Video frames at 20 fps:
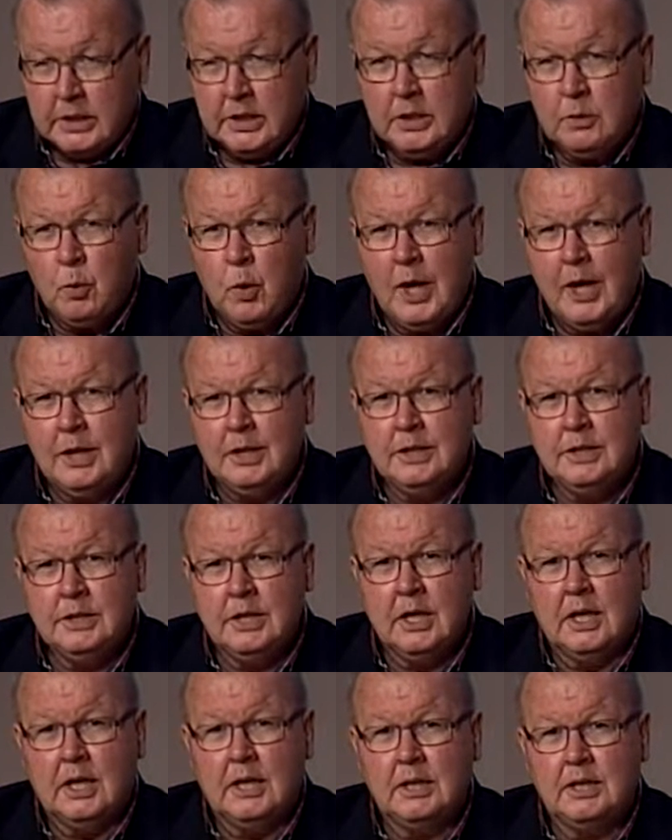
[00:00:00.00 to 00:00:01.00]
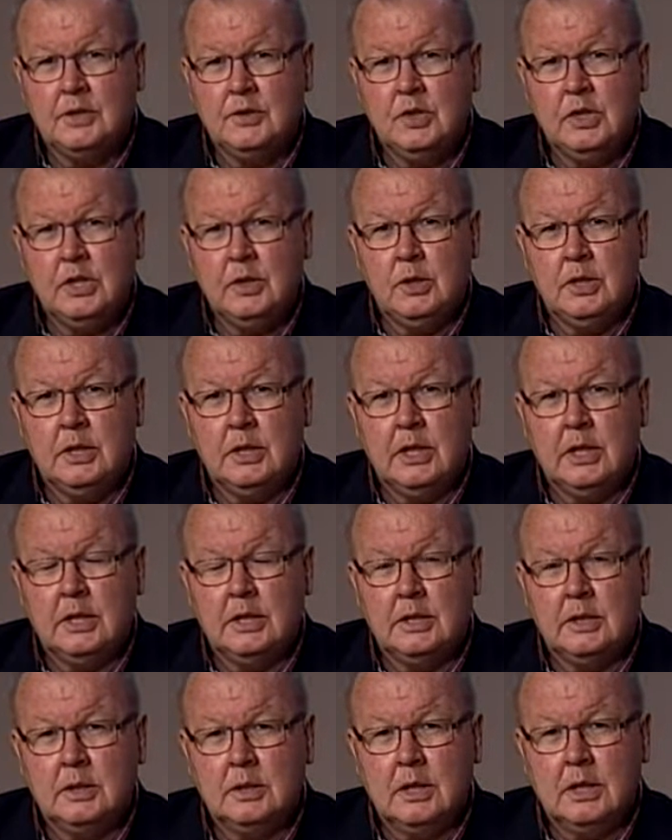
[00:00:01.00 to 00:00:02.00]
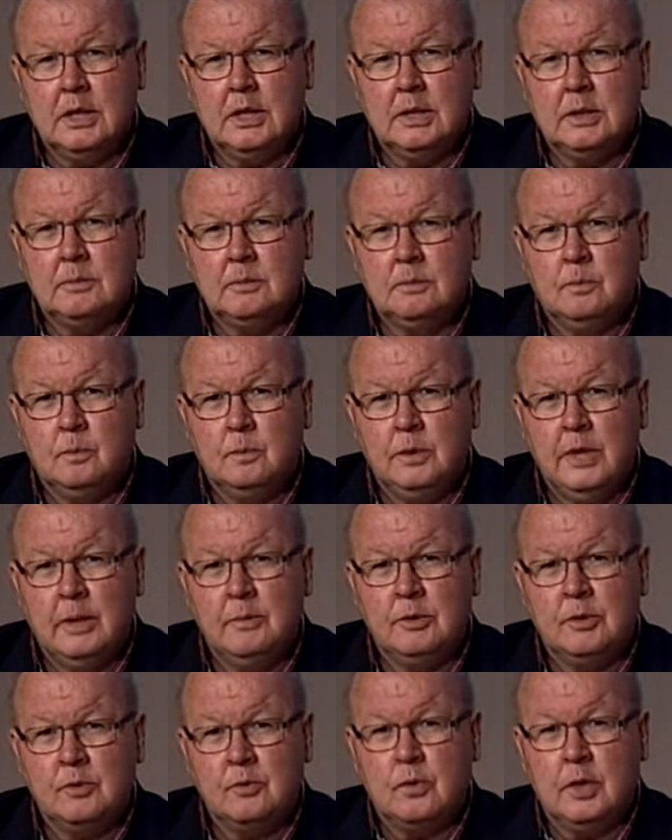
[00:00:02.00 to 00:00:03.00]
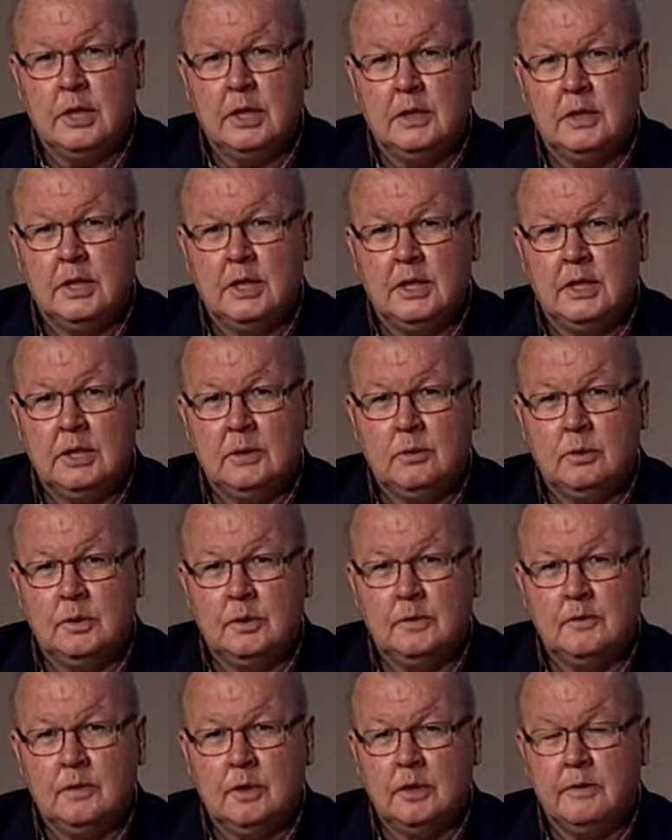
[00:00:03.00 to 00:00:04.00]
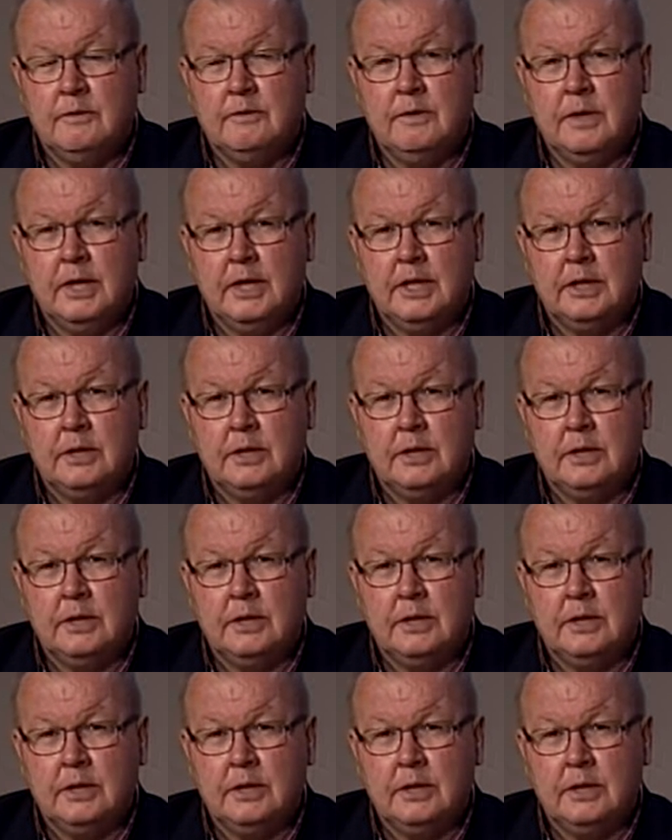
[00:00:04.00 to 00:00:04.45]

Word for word: while in college, he uh, uh, demonstrated that he was very fond